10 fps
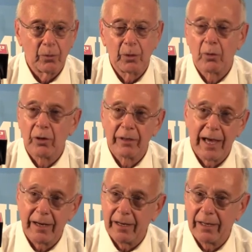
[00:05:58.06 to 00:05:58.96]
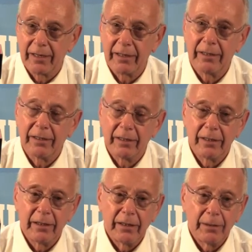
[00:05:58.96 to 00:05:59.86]
we were that night.
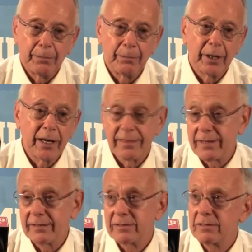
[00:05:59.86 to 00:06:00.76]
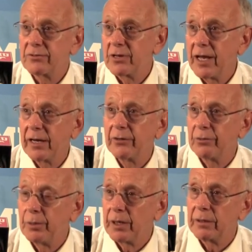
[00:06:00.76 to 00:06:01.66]
But I think Cincinnati's
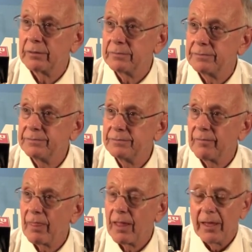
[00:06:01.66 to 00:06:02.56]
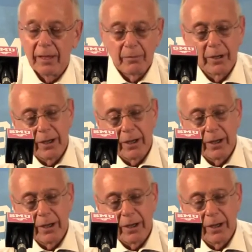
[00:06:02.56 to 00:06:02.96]
better. But